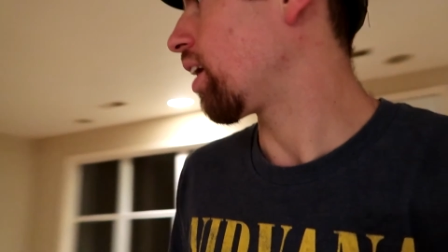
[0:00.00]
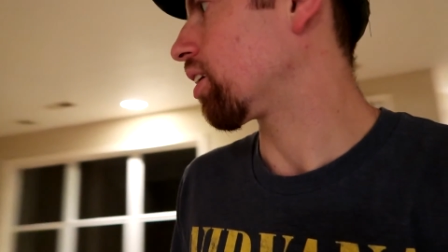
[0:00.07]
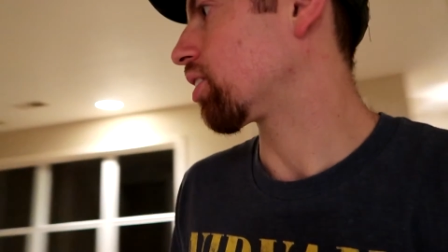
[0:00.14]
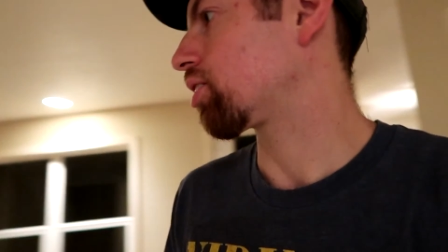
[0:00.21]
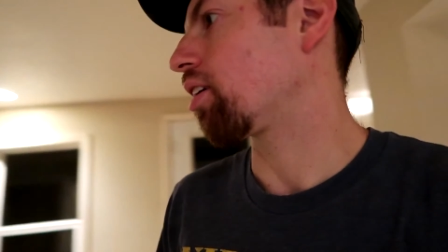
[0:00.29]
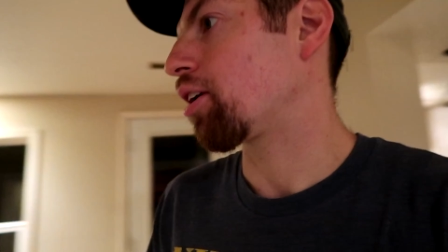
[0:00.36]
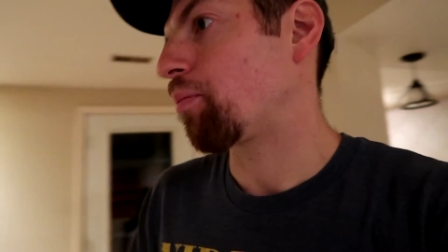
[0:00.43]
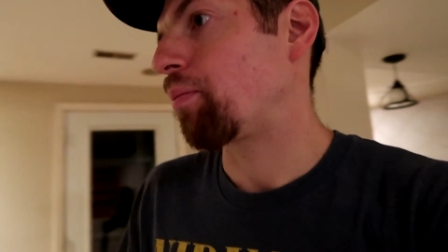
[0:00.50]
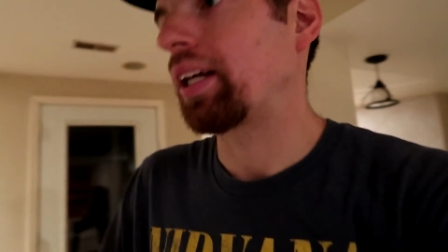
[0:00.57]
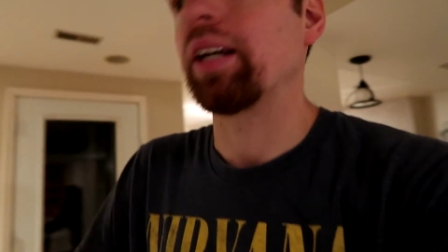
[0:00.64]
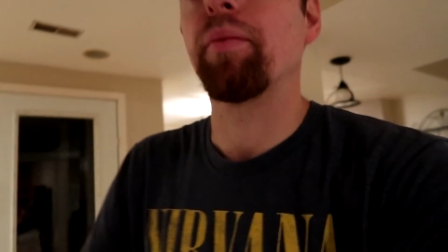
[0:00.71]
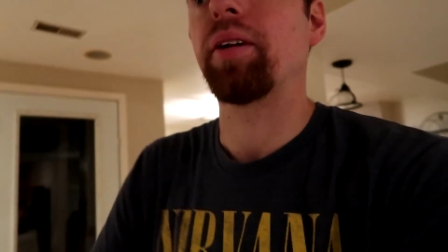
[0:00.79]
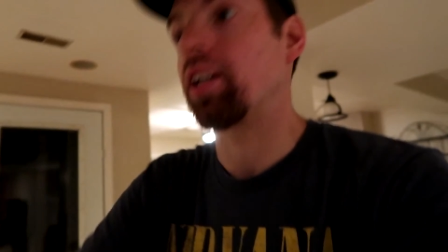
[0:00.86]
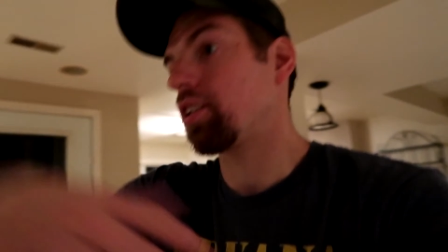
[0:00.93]
I started
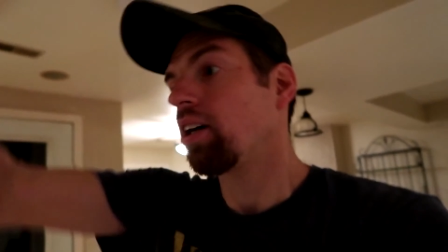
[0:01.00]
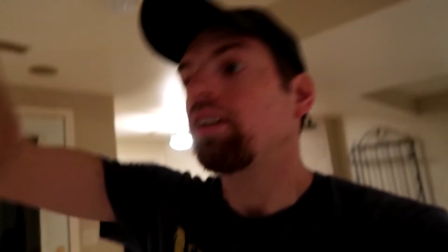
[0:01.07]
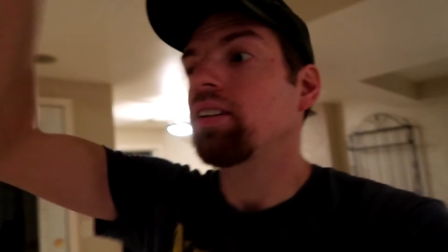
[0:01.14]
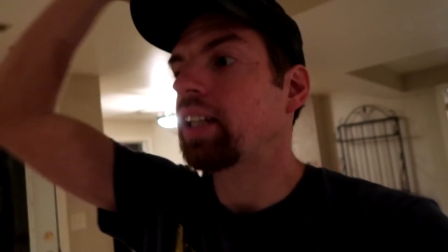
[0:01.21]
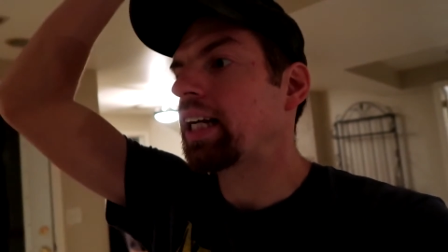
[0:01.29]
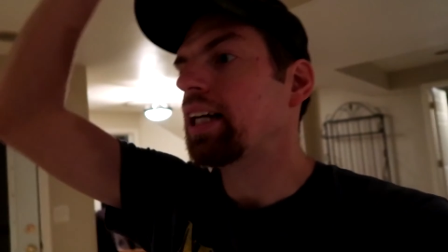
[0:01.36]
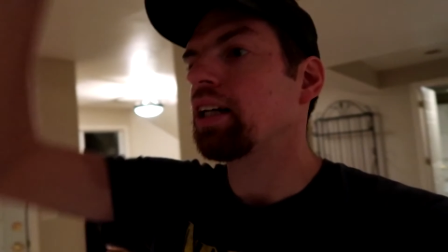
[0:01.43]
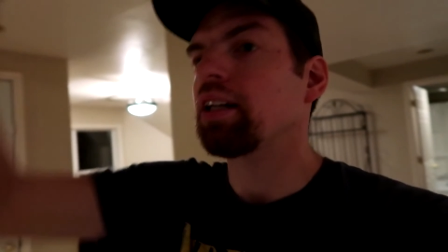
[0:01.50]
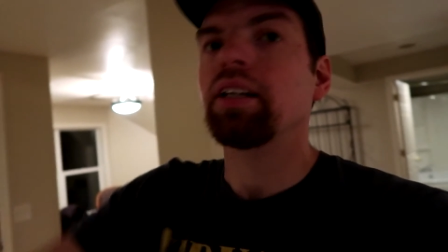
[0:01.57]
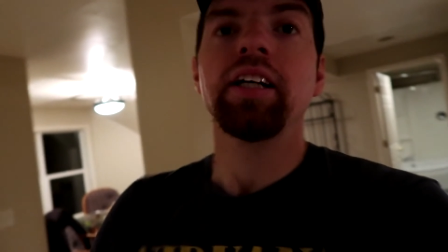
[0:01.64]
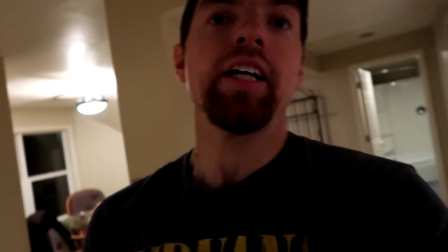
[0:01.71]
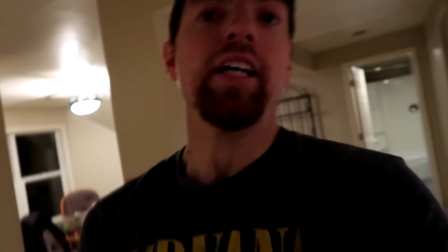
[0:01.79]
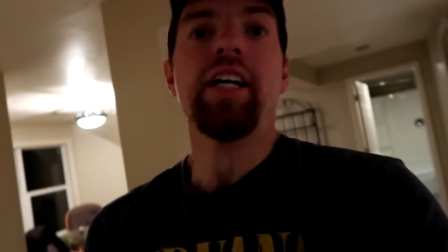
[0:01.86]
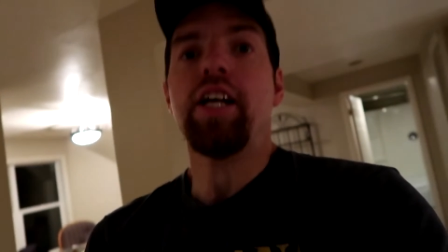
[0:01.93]
becoming an adult
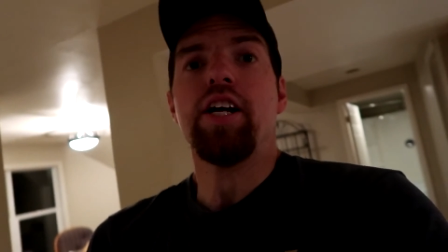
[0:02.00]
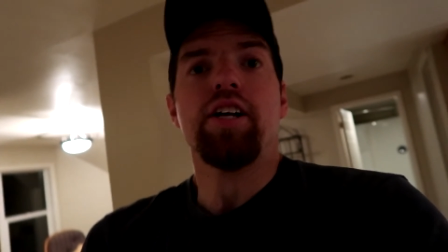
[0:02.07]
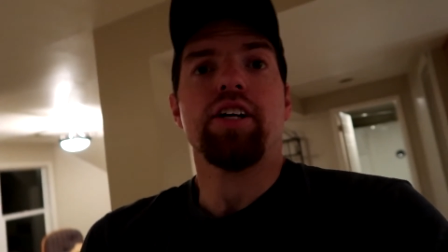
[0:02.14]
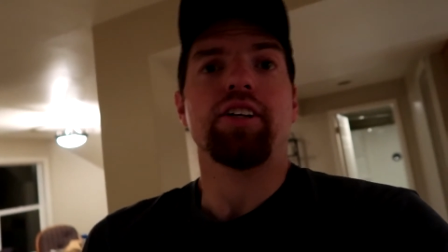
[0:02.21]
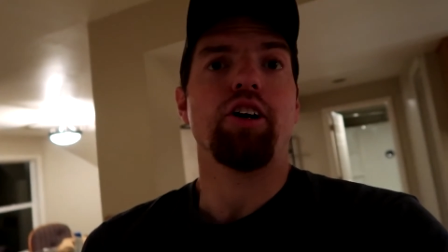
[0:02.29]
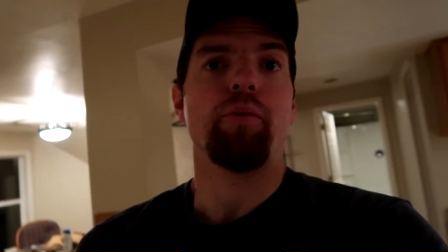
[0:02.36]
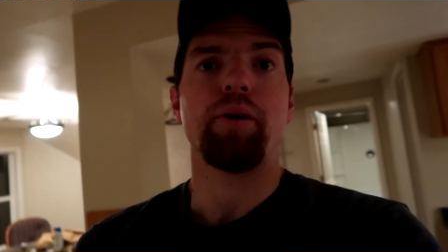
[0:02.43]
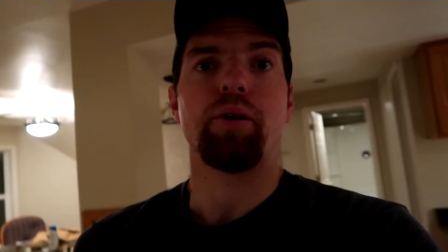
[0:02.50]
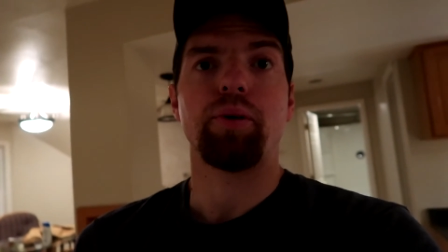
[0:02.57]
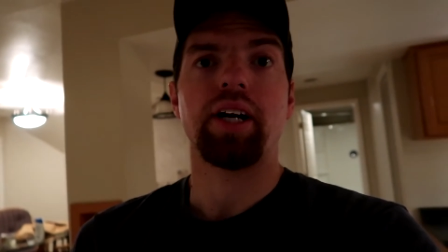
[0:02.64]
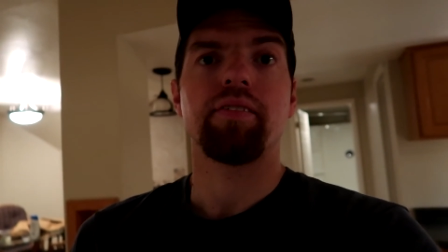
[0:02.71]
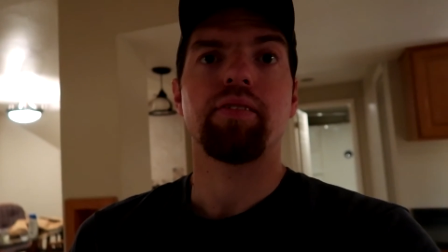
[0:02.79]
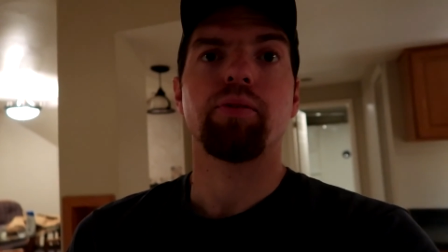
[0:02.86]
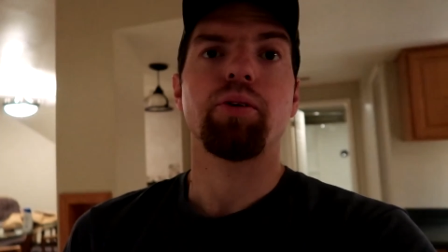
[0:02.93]
here. Call me
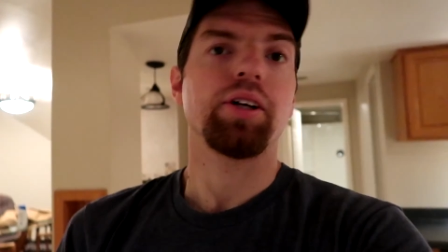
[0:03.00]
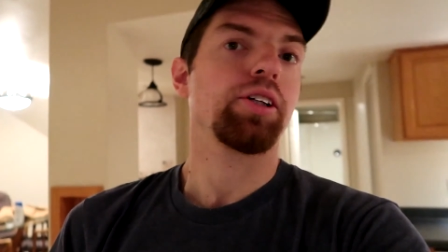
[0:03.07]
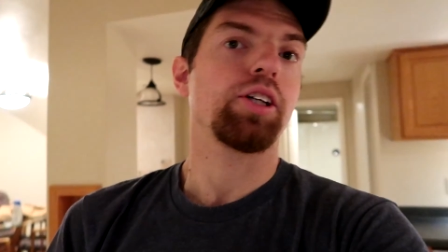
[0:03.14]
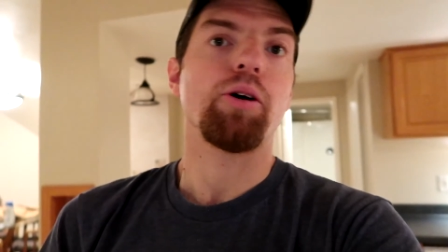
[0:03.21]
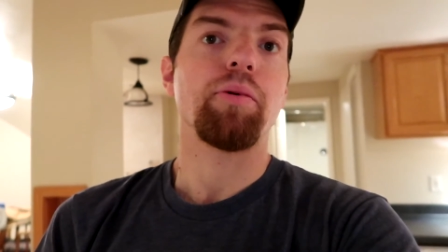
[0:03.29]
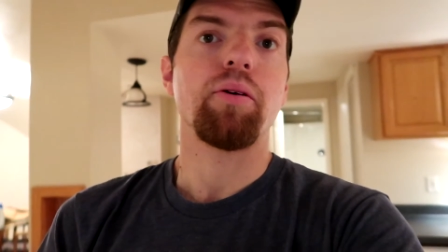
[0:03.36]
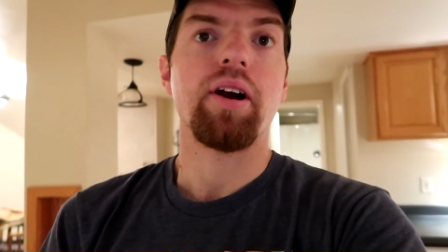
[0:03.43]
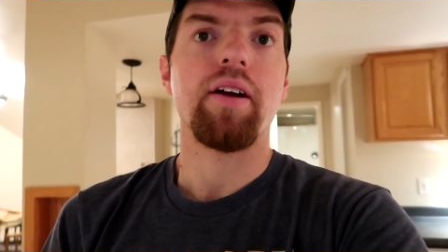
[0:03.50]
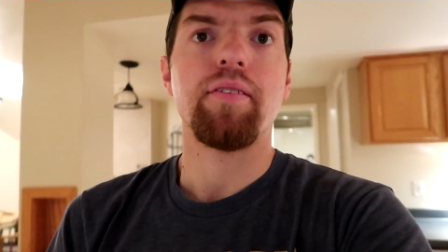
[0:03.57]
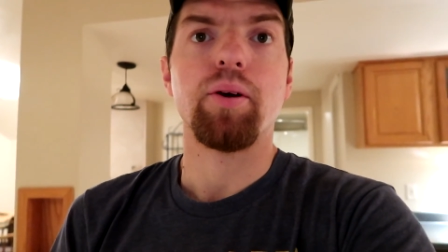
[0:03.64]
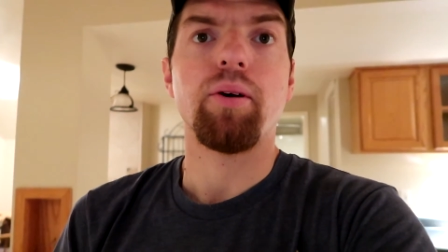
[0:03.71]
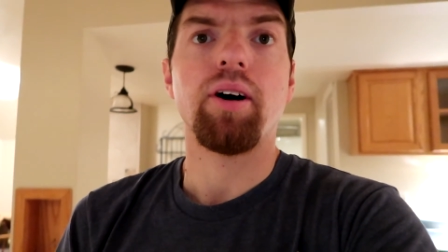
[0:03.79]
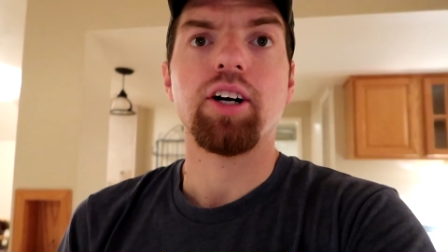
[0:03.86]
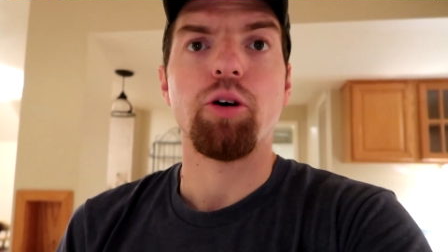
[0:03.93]
whatever, call me whatever
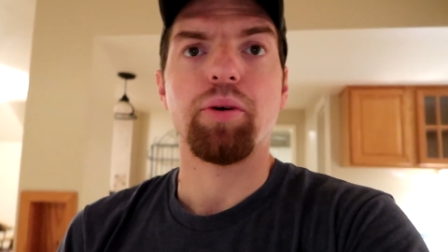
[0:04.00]
you want.